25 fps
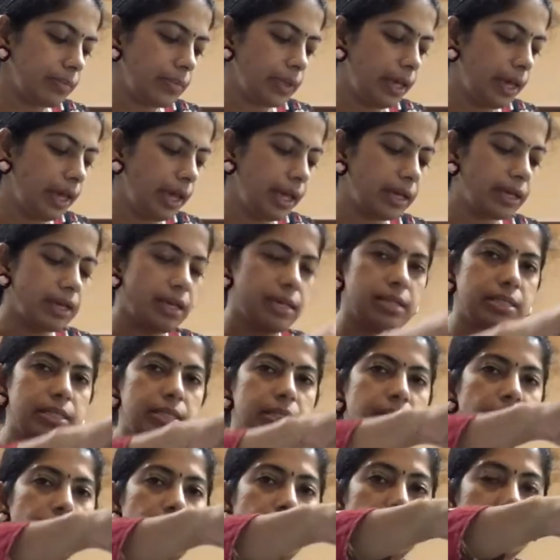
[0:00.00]
hangings
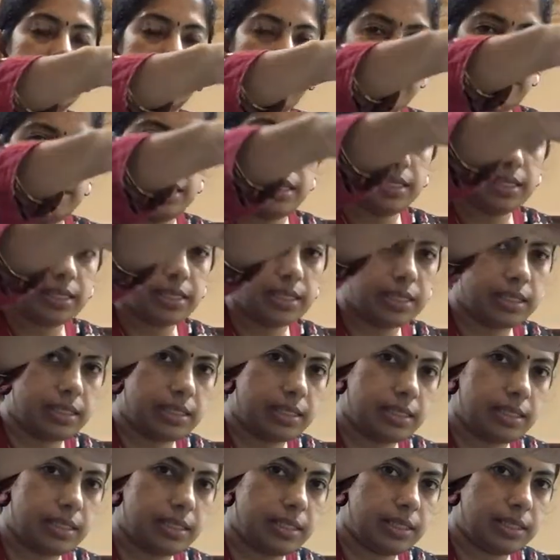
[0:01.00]
like
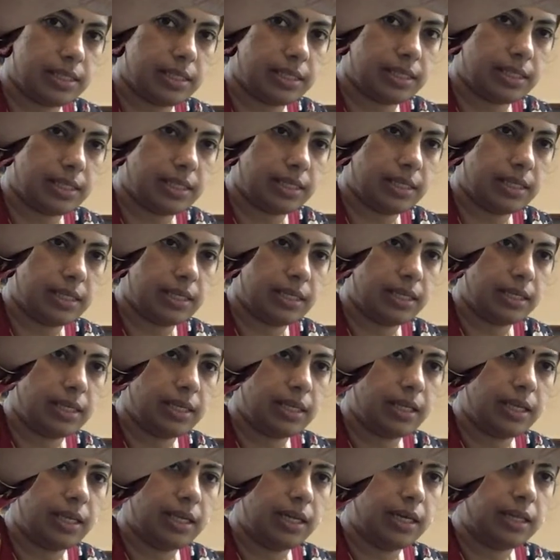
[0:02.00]
these,
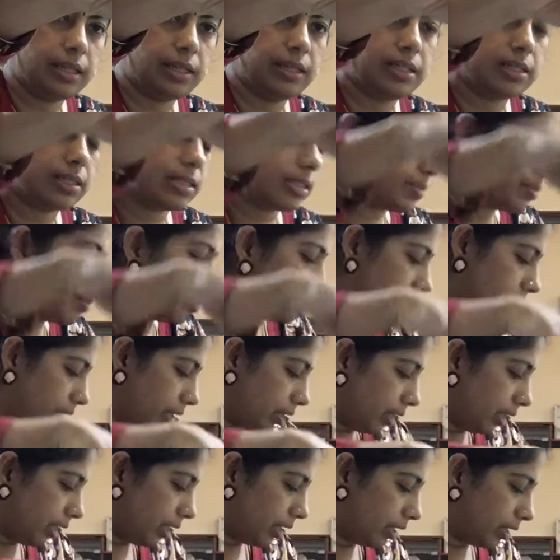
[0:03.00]
This is,
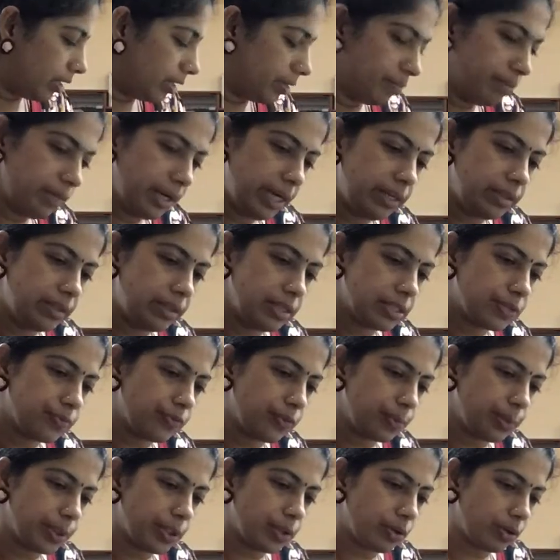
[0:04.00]
I made this for
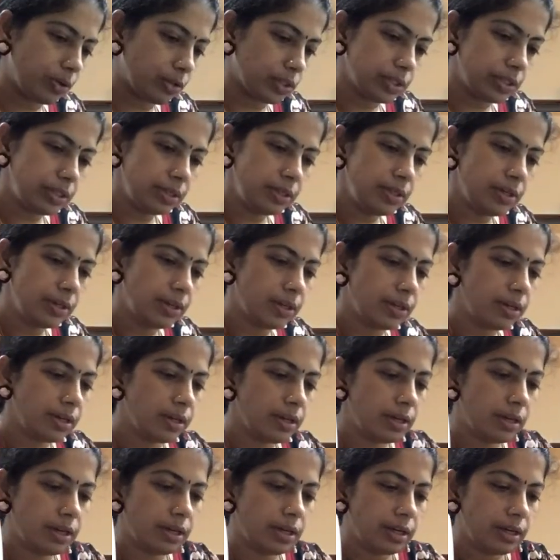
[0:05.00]
my daughter.
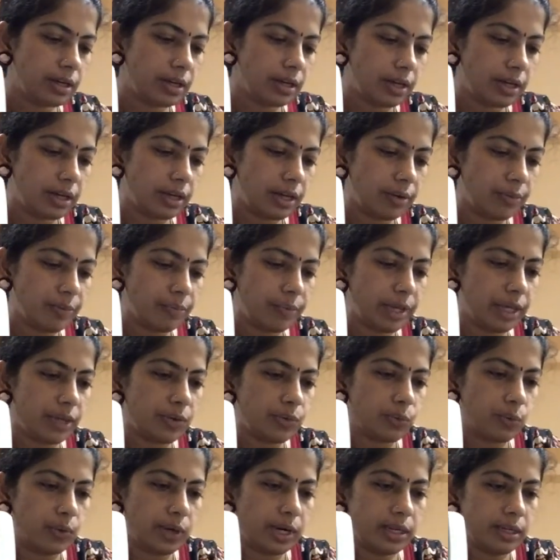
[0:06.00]
I've
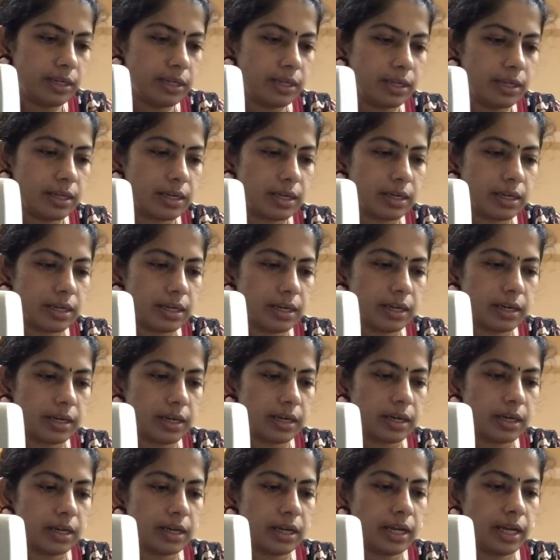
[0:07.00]
made one,
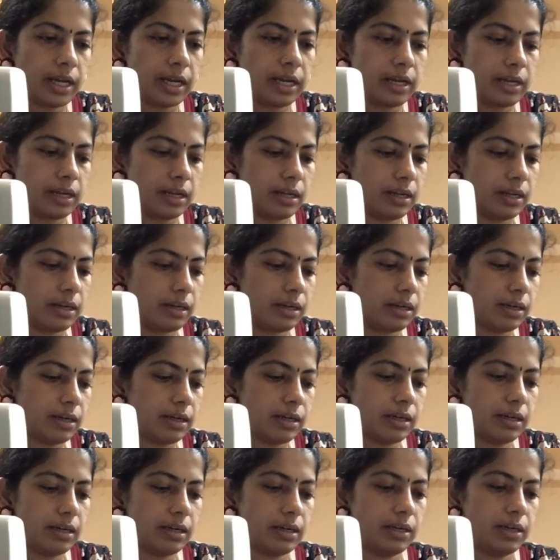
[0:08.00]
and
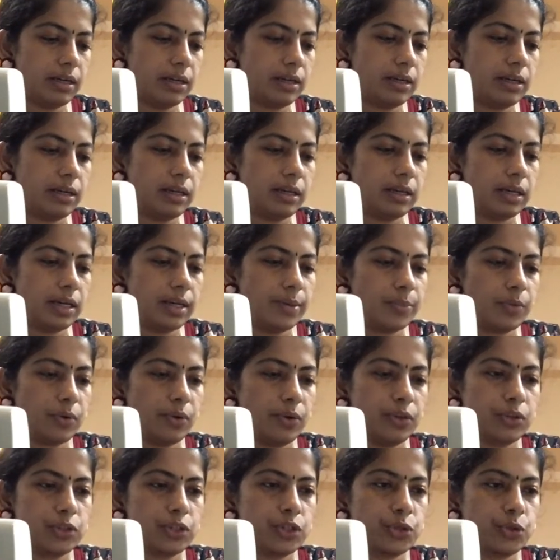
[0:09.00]
I'm
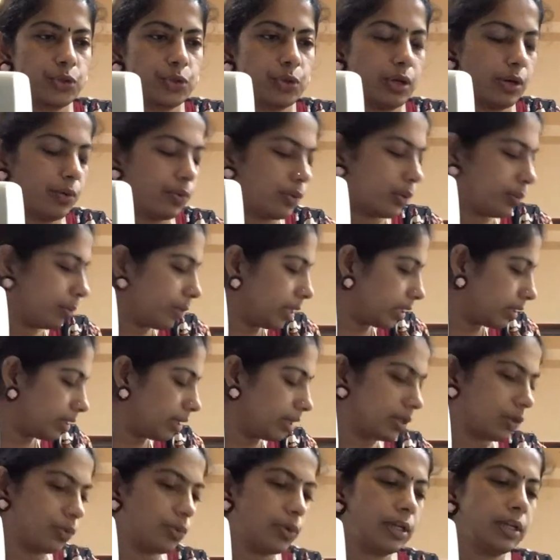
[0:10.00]
going to show you how to make the
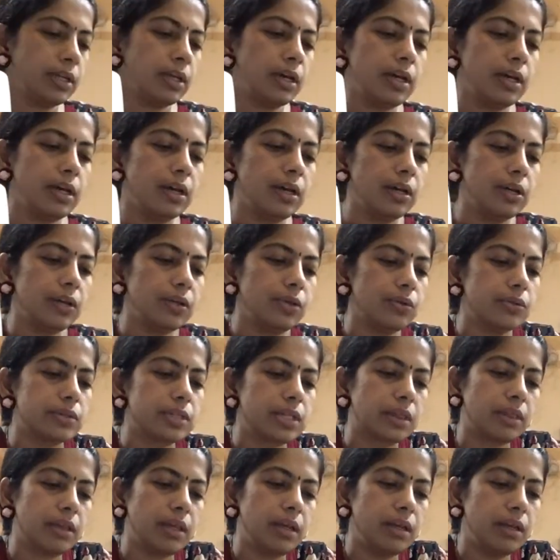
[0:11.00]
other one. Use a
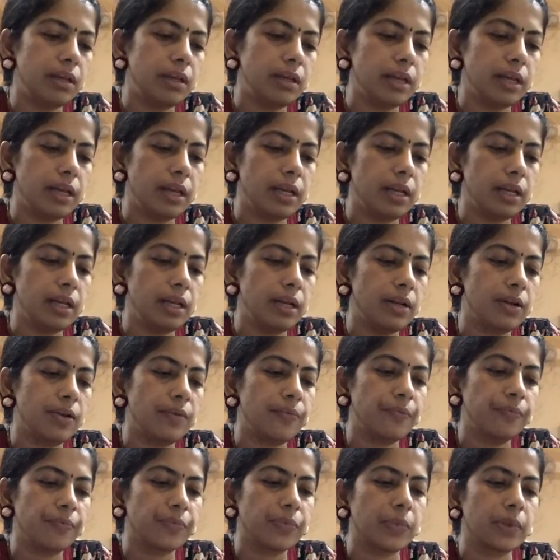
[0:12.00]
thin nail
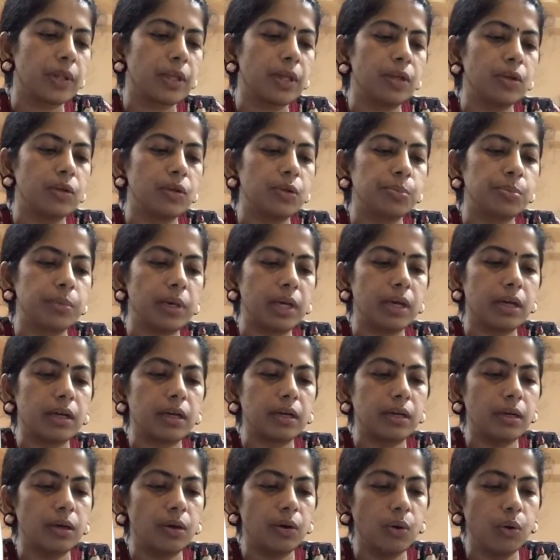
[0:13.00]
to make a
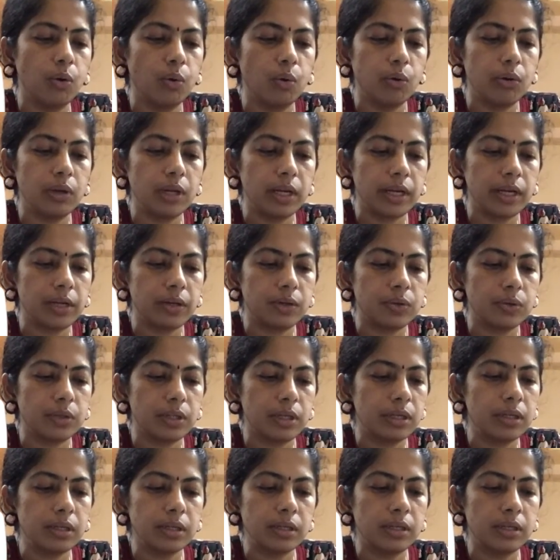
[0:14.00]
hole into the